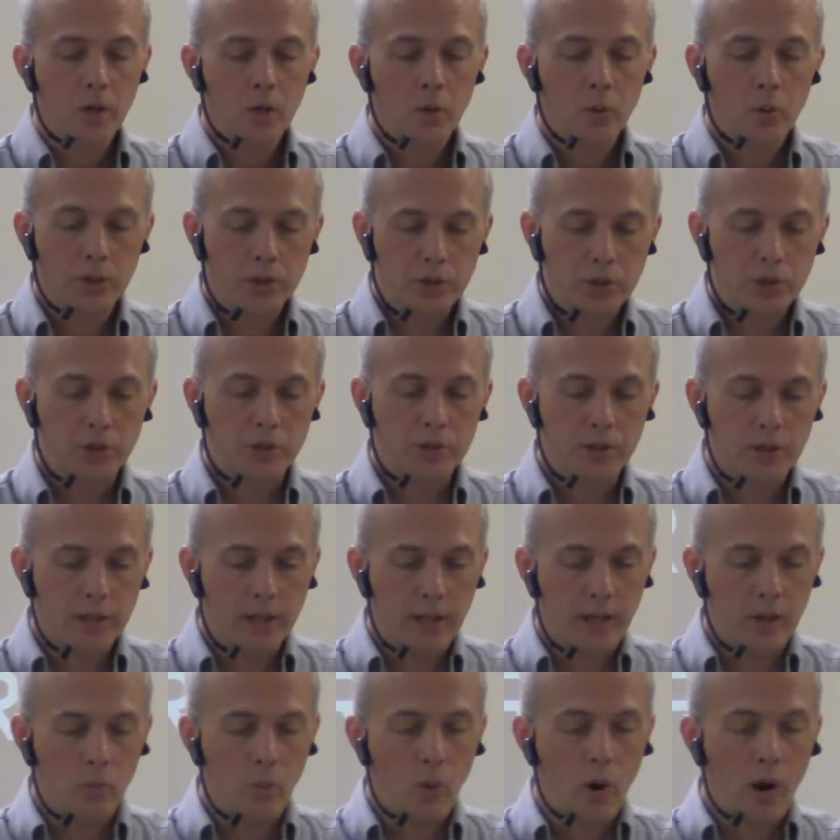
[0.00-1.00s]
which is
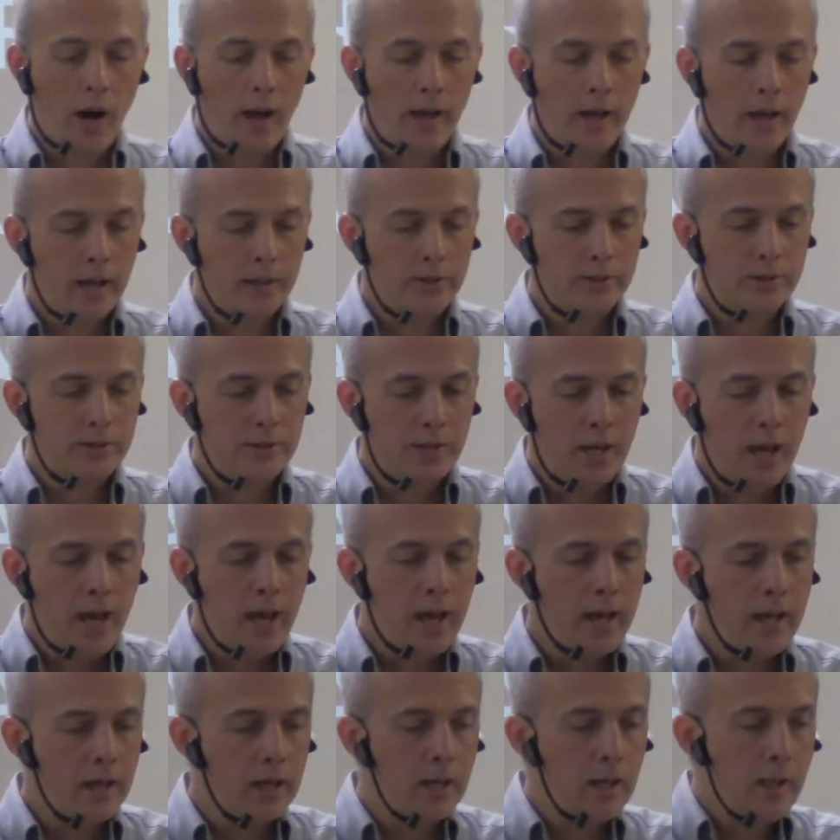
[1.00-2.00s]
again why I
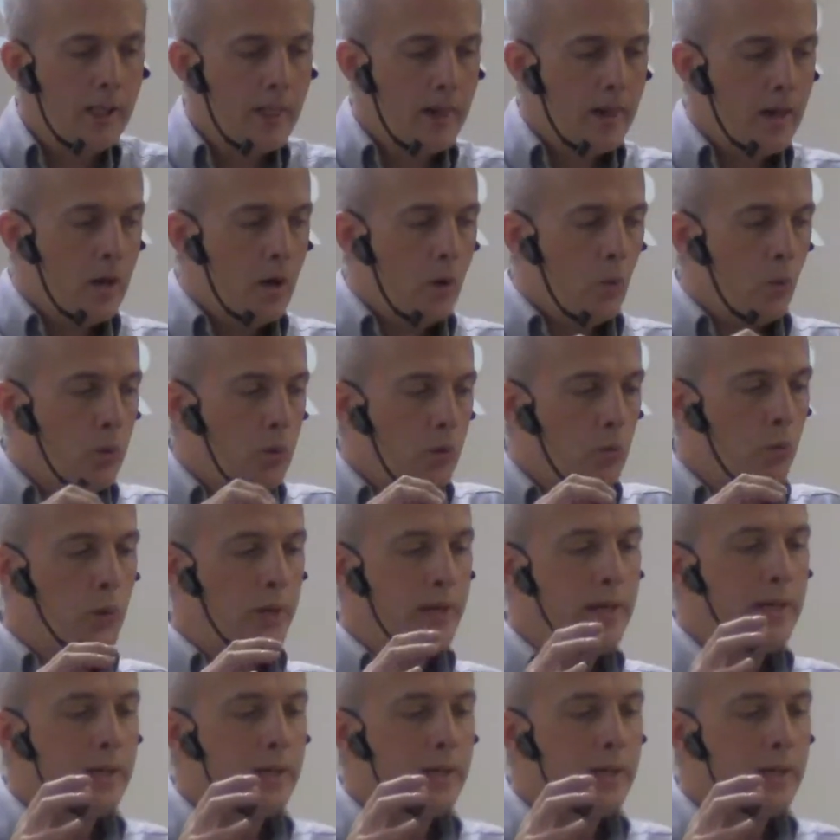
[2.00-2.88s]
say when we